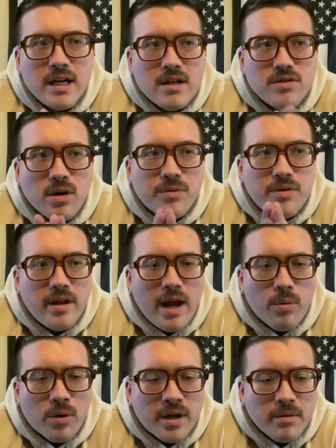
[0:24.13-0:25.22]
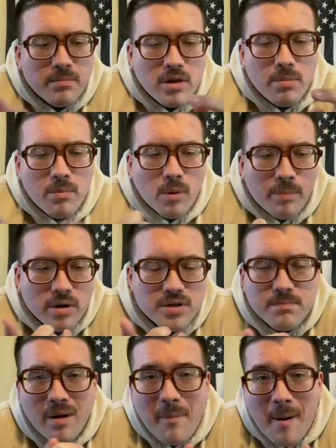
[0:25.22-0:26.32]
So today we're going to get a little bit more
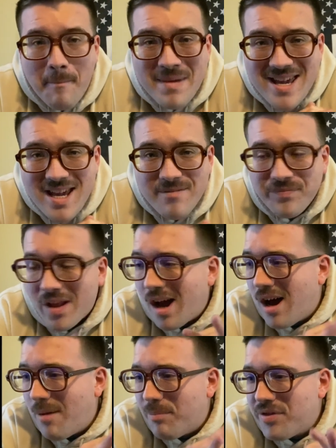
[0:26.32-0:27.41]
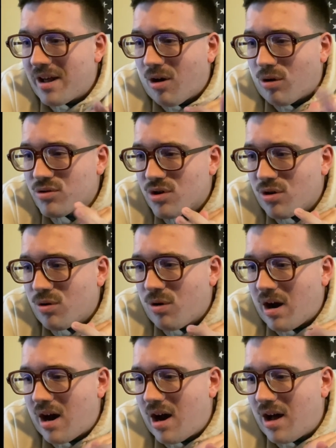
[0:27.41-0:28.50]
personal about my, me, um, but then also
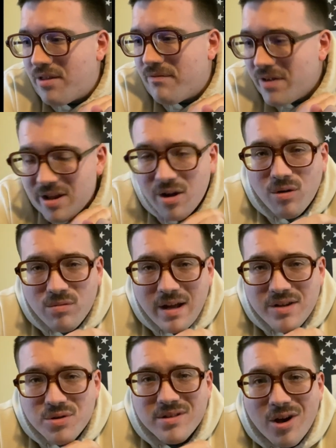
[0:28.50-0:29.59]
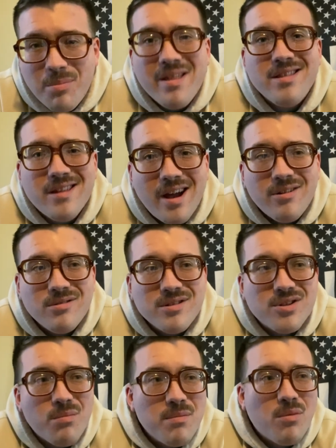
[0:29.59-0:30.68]
uh, the video, as you can tell by the title, is
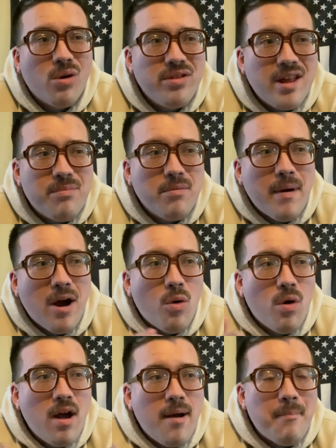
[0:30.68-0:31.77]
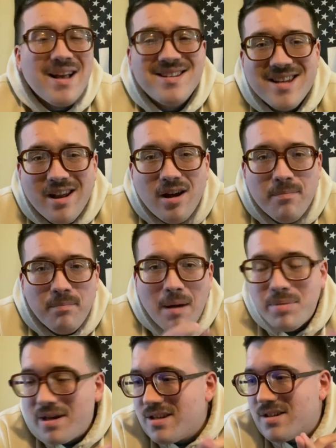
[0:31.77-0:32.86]
going to be more in depth about my setup, my
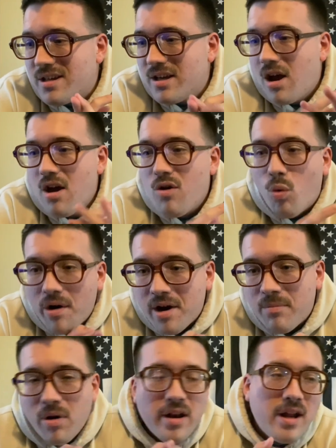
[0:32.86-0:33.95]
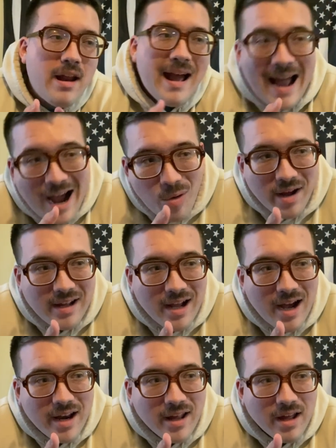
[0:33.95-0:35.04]
PC, what I'm running, how I
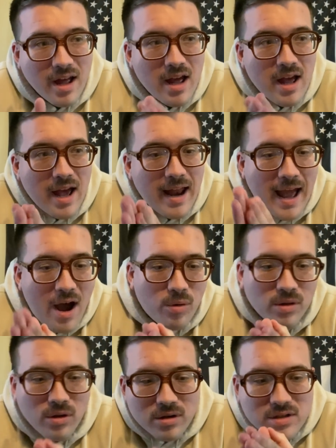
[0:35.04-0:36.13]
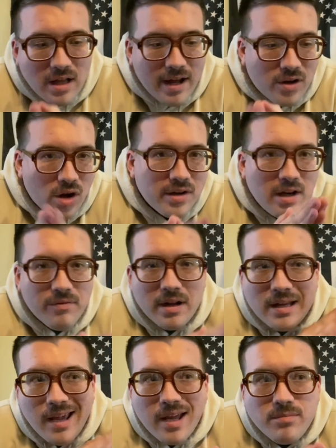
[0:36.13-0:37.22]
got it, and how it looks like on different
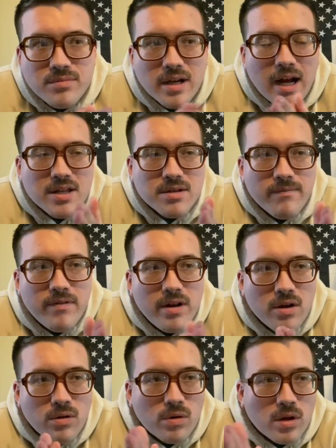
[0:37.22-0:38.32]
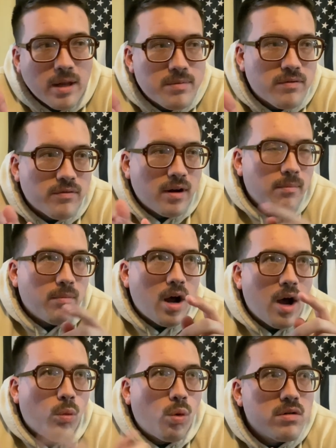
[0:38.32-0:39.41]
games. I got some video clips from
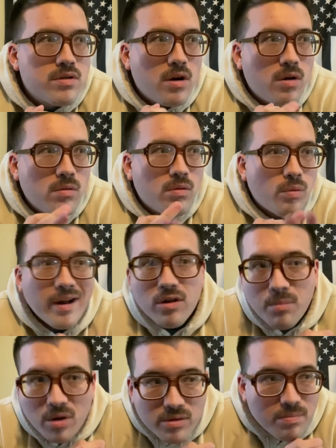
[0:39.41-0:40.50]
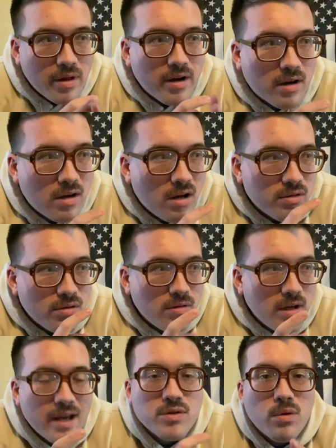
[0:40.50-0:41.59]
uh, Warzone, regular multiplayer on Call of
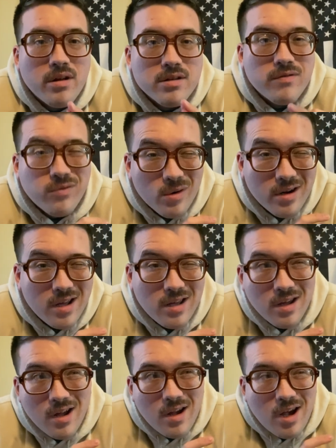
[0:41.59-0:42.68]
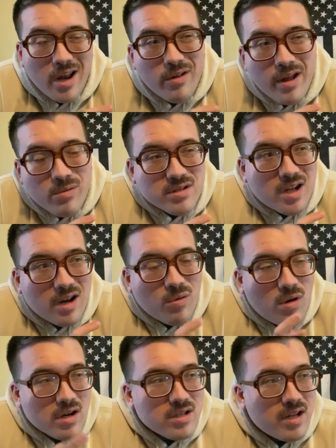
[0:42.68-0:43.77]
Duty, as well as Fortnite. I know that one's kind of
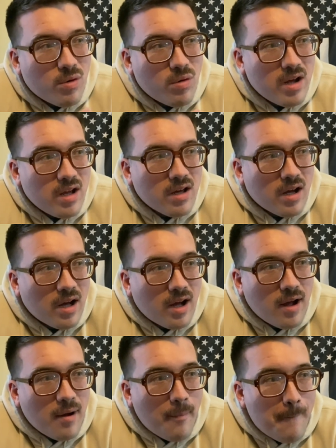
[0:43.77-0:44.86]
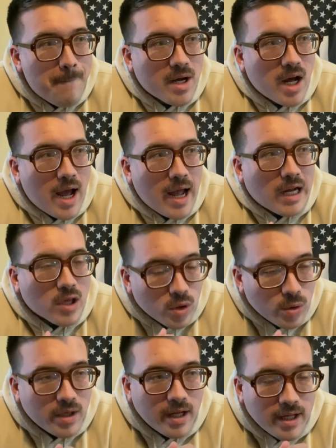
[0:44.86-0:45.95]
washed that way, um, but I
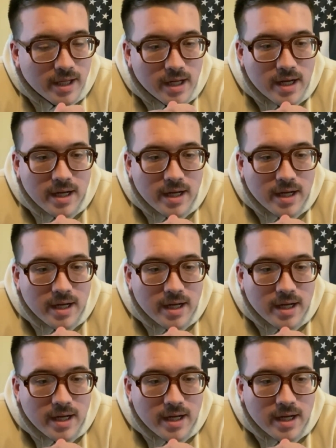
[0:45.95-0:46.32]
included it.